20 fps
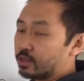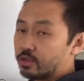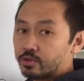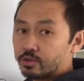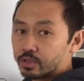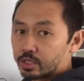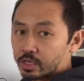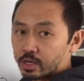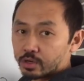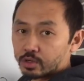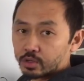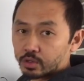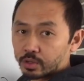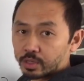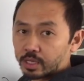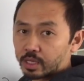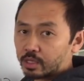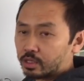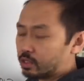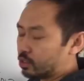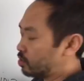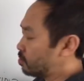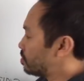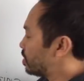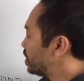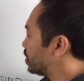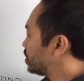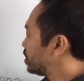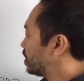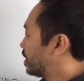you start drinking too
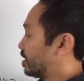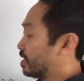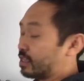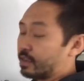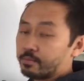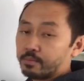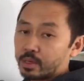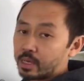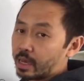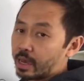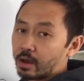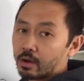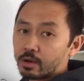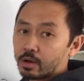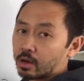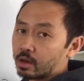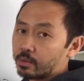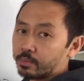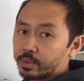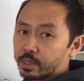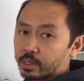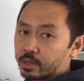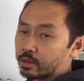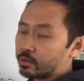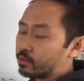much, and it can be alcohol, beer,